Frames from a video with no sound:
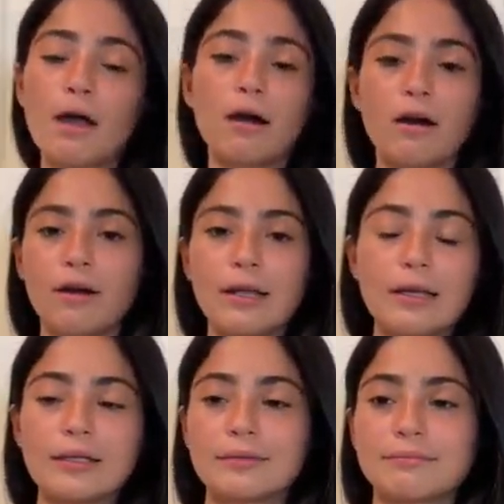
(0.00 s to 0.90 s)
are
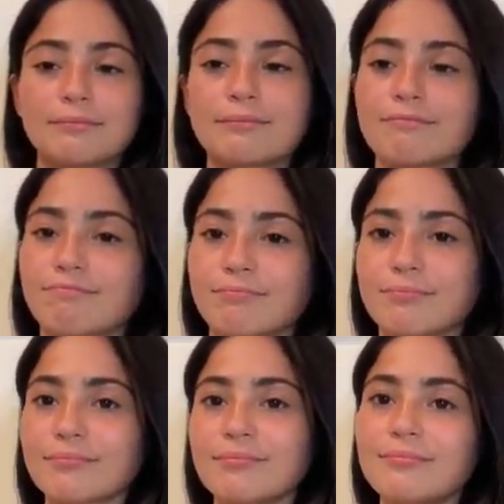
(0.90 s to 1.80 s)
like
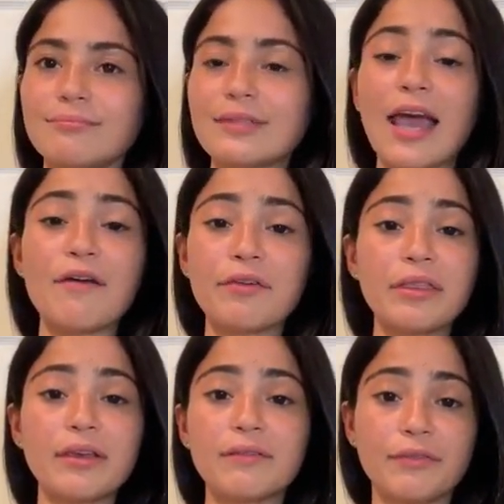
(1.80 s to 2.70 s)

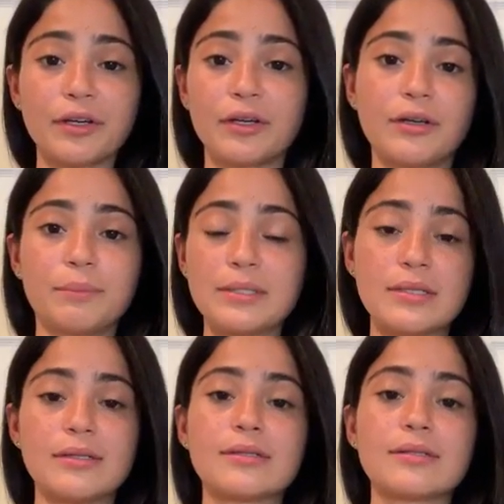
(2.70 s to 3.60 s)
everything for your
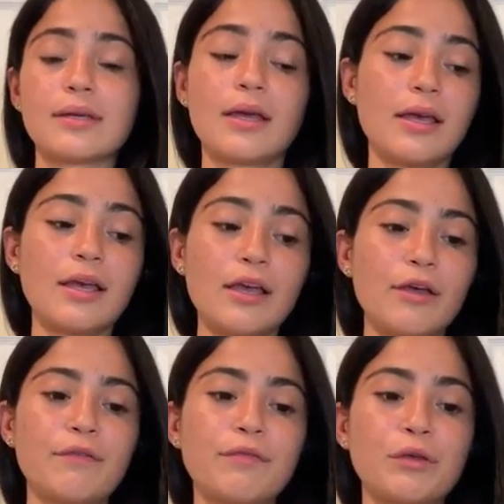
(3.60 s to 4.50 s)
business.
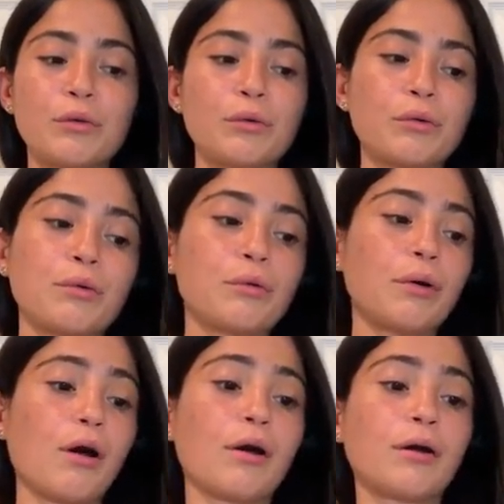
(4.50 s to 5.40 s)
If you
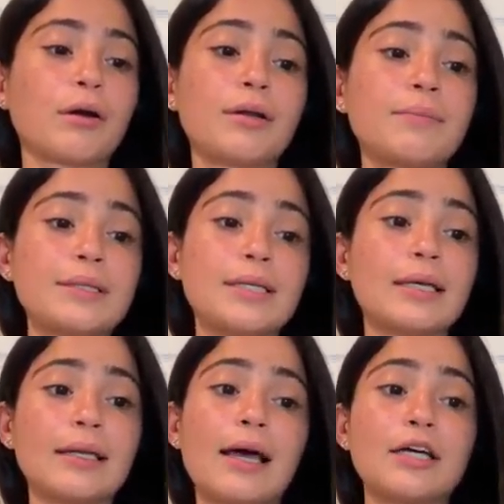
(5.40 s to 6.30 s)
are gonna be
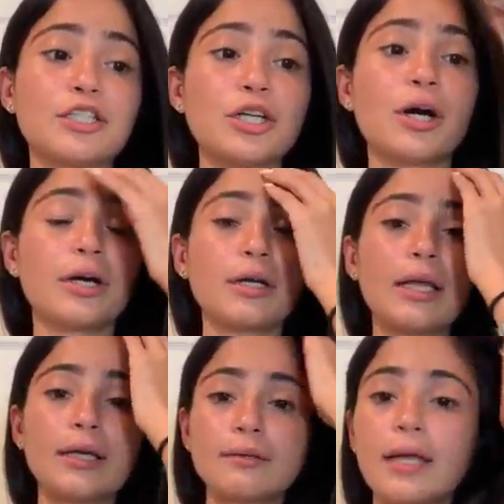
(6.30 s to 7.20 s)
taking lash art,
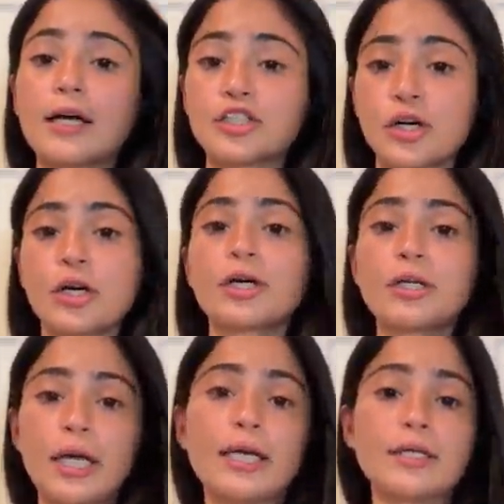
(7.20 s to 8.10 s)
like lash
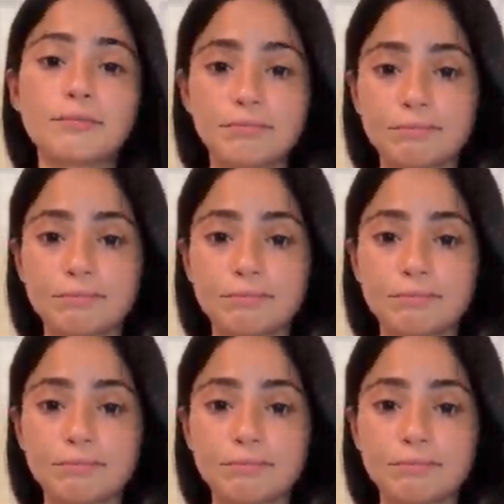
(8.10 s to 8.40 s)
art, like